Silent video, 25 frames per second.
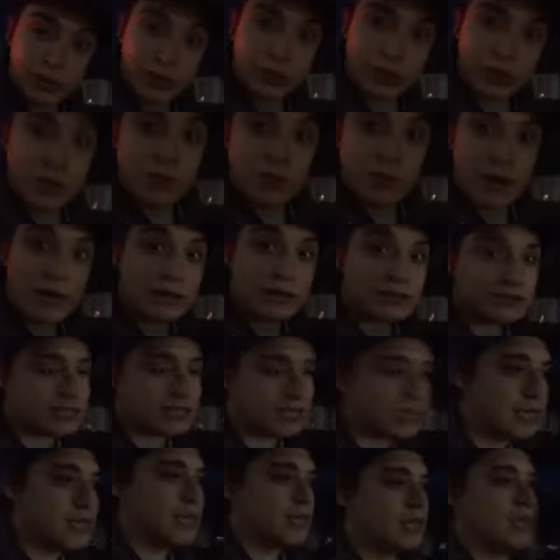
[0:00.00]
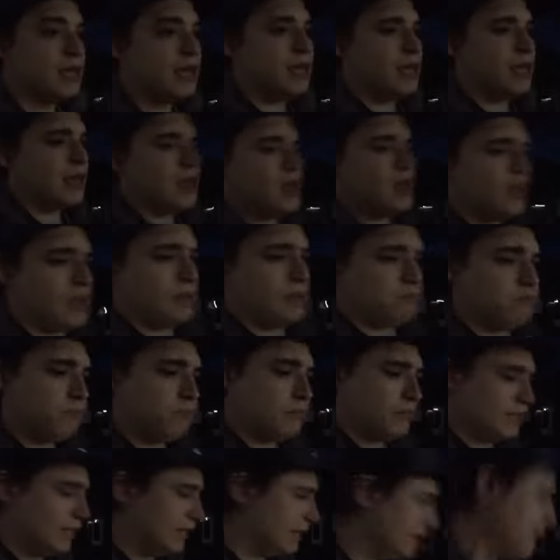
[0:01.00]
go out, uh,
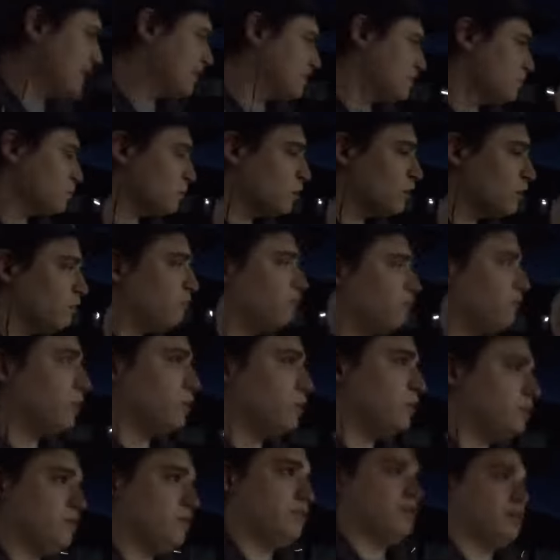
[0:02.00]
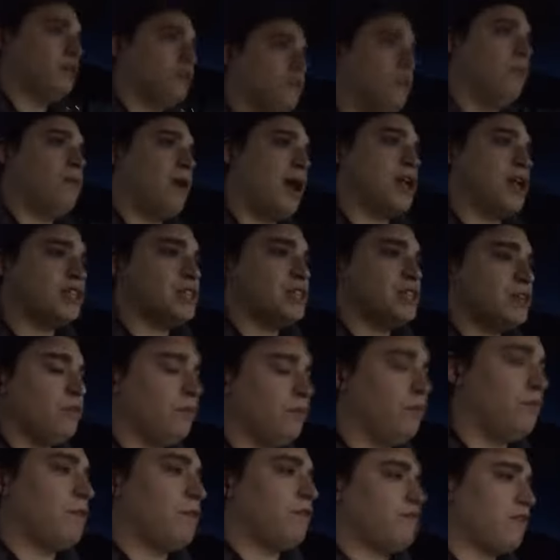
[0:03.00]
eat some good foods, watch the
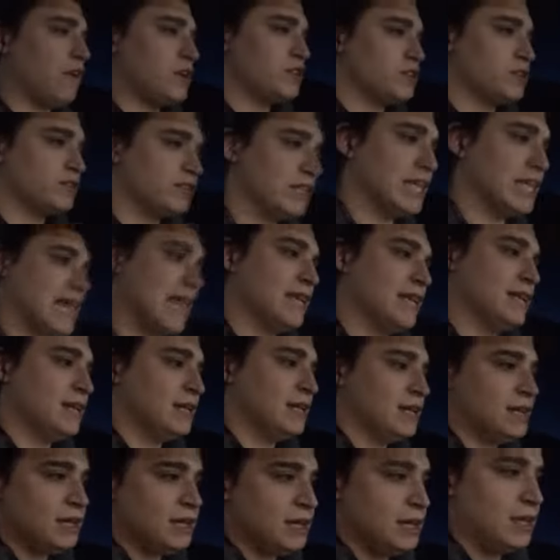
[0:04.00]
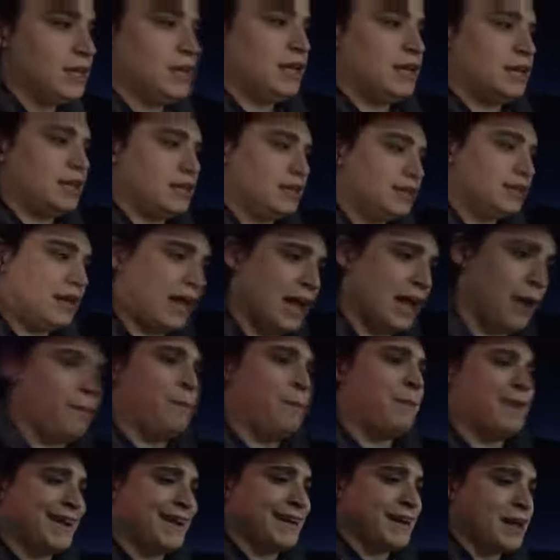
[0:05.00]
Avengers again. I
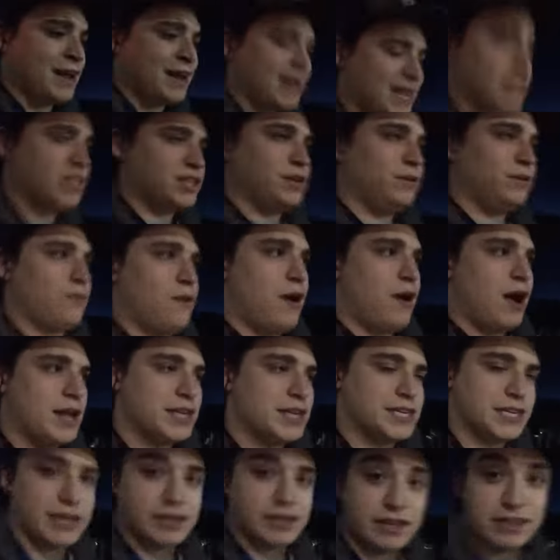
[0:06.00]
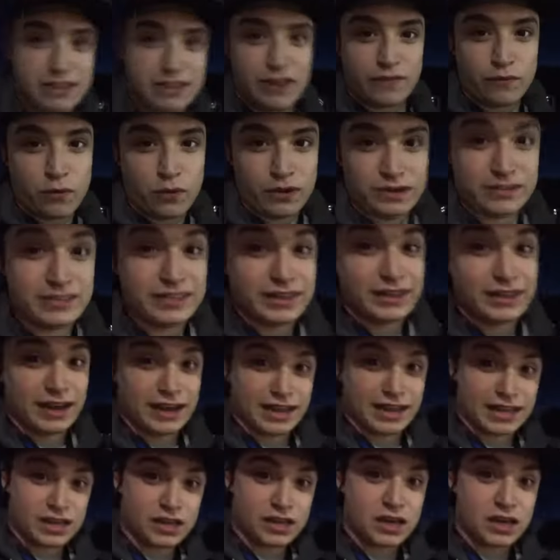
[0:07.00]
might not actually watch it because I've already seen it like